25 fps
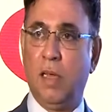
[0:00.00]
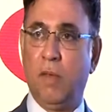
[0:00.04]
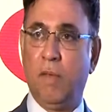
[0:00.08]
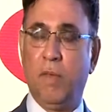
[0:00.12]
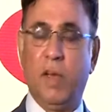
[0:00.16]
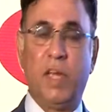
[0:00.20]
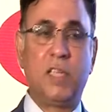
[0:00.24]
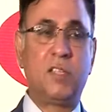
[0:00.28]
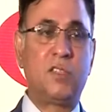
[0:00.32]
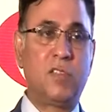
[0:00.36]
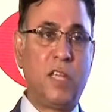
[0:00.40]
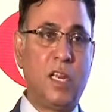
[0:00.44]

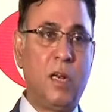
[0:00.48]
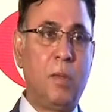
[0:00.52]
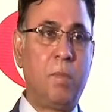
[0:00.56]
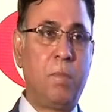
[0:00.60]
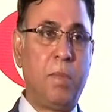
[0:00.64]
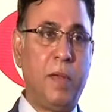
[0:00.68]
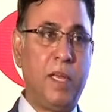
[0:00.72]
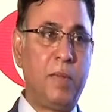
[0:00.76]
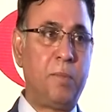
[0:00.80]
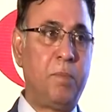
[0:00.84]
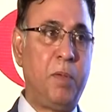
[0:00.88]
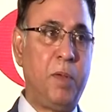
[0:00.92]
where still
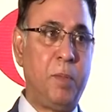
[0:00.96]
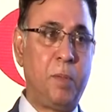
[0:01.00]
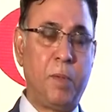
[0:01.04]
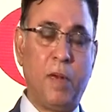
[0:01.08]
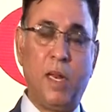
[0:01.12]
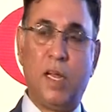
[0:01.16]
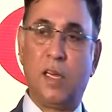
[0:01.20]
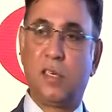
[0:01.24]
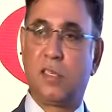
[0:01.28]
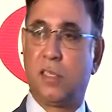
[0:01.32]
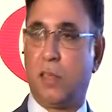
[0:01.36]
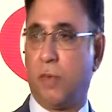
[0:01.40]

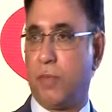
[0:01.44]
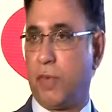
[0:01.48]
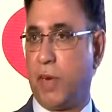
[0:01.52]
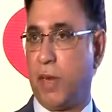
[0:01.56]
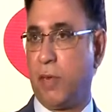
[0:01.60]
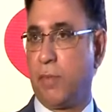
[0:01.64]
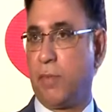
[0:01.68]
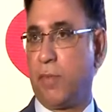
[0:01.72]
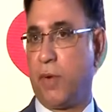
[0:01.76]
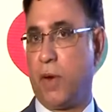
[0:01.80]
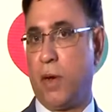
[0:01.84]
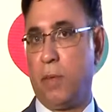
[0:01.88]
people are
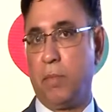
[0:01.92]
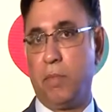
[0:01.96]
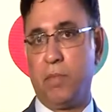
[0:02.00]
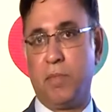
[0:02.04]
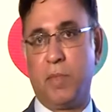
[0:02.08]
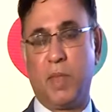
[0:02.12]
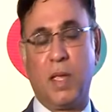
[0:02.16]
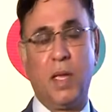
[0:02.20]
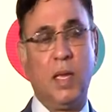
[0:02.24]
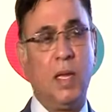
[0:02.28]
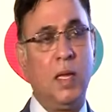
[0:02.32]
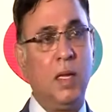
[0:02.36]
suffering from
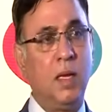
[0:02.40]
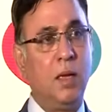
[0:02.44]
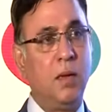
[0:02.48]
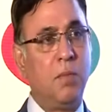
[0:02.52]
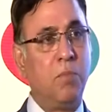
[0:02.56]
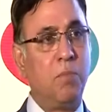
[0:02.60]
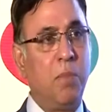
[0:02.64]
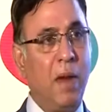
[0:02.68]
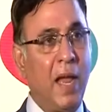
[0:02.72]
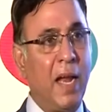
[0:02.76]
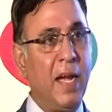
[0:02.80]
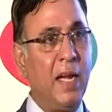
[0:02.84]

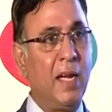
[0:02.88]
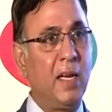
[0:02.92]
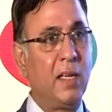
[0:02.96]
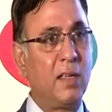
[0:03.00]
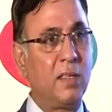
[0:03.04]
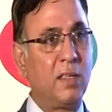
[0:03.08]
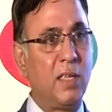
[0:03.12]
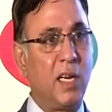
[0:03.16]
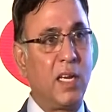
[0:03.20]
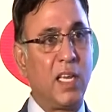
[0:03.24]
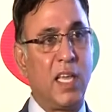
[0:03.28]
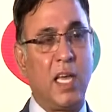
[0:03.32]

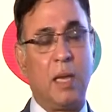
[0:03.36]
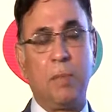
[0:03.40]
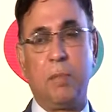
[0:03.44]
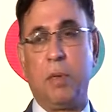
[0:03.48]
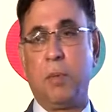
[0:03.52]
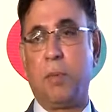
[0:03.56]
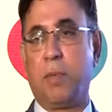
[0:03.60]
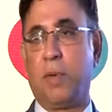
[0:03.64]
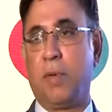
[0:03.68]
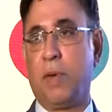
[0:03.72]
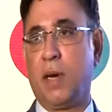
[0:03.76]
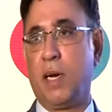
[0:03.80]
blindness that can
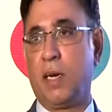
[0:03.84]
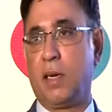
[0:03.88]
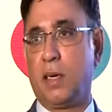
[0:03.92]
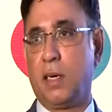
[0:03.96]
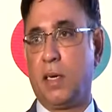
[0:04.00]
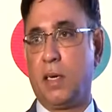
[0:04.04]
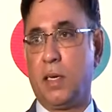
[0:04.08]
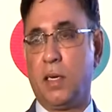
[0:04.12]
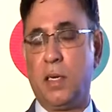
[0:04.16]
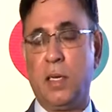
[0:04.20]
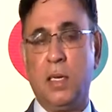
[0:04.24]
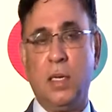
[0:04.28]
be
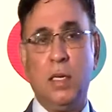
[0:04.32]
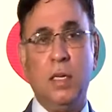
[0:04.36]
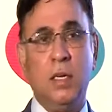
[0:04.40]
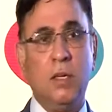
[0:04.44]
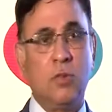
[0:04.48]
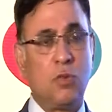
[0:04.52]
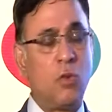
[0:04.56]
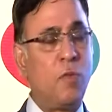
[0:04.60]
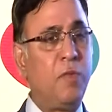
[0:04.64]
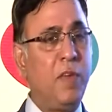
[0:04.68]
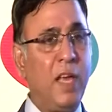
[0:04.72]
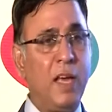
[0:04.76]
prevented.
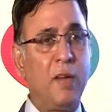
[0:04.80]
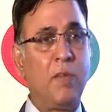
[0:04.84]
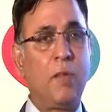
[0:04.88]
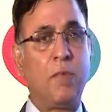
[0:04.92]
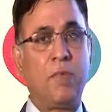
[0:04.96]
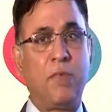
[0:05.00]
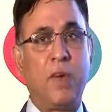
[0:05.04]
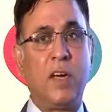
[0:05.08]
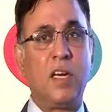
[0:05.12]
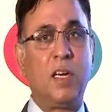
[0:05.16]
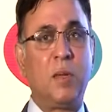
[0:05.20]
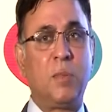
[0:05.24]
So we have a
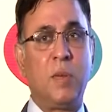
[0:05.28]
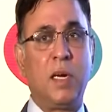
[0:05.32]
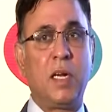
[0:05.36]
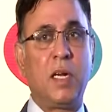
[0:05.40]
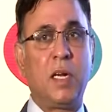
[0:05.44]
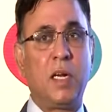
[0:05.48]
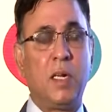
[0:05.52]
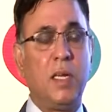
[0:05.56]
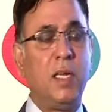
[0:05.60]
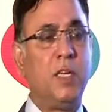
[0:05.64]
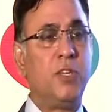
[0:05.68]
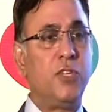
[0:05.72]

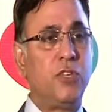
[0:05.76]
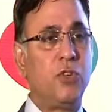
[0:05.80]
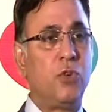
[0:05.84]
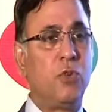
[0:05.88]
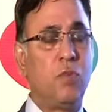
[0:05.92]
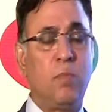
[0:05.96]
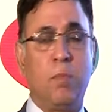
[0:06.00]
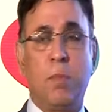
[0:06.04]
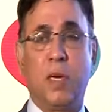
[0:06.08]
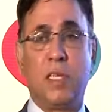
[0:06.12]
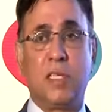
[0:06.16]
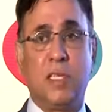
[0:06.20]
fundamental
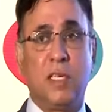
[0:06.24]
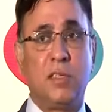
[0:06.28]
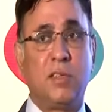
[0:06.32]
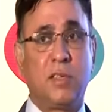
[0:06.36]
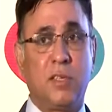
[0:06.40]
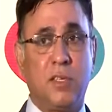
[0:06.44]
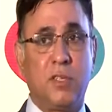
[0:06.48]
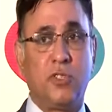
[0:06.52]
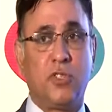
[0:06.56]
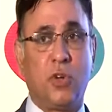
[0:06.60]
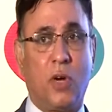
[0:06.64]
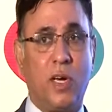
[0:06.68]
issue, but this
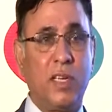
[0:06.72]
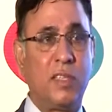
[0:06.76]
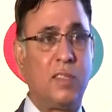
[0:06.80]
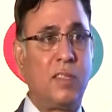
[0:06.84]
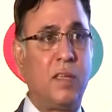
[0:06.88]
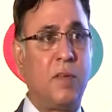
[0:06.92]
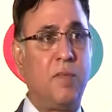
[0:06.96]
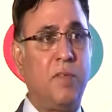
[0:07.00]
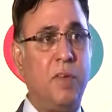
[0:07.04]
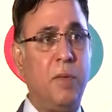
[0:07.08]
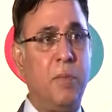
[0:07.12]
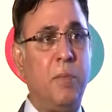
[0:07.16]
is a choice
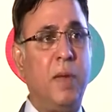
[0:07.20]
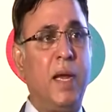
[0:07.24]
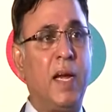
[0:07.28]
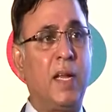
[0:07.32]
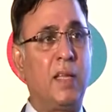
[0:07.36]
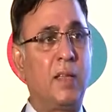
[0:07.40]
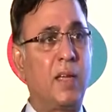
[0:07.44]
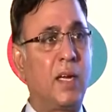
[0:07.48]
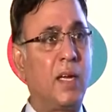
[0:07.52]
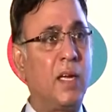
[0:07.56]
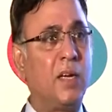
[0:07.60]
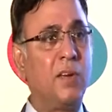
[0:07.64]
that we
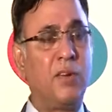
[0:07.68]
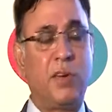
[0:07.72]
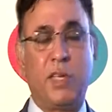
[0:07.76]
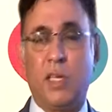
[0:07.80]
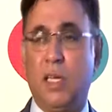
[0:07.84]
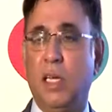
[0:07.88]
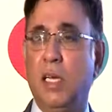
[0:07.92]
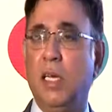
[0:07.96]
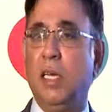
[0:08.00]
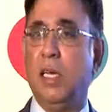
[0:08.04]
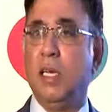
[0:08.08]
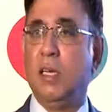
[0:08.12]
made as a
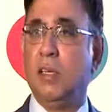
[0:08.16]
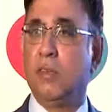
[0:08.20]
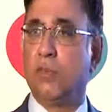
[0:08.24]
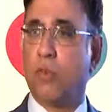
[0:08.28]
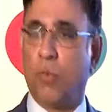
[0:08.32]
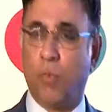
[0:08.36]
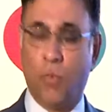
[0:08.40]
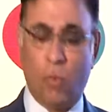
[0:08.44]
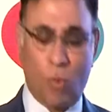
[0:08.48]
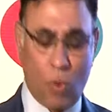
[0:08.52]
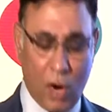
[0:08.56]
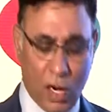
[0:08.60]
country.
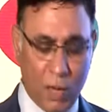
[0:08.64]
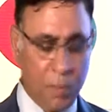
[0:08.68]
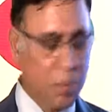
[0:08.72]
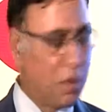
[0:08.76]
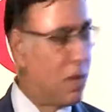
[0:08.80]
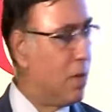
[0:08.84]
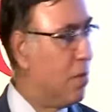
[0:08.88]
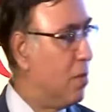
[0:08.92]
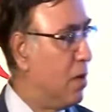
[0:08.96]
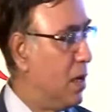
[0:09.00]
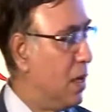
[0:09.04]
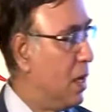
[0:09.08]
So
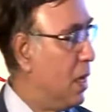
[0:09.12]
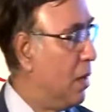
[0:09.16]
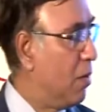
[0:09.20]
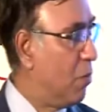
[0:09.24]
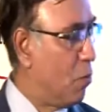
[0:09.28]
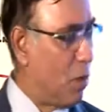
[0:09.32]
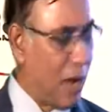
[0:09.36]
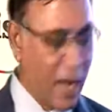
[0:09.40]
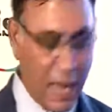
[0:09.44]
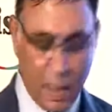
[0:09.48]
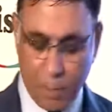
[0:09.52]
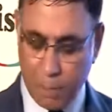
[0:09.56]
what
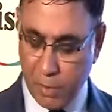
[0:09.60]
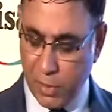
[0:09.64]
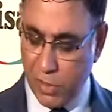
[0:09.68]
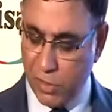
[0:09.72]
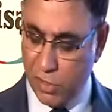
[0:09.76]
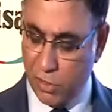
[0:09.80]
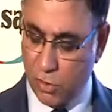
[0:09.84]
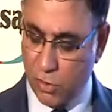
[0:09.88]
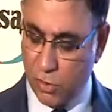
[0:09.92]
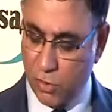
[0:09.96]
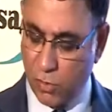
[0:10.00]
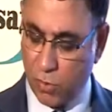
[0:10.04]

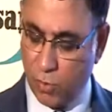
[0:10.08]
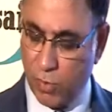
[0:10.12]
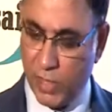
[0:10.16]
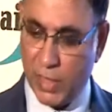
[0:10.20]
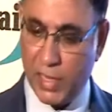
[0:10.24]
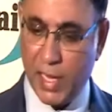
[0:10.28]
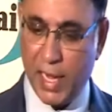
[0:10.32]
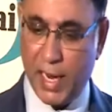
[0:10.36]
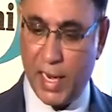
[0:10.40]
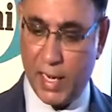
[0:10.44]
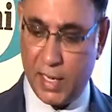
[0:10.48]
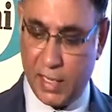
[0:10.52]
happens
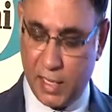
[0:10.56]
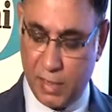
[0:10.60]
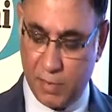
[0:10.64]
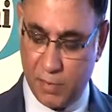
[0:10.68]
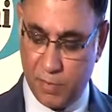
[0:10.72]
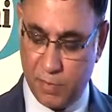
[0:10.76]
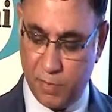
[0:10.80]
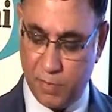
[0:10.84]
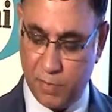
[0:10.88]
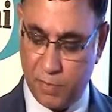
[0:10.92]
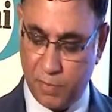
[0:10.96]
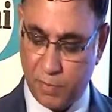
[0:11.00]
with that?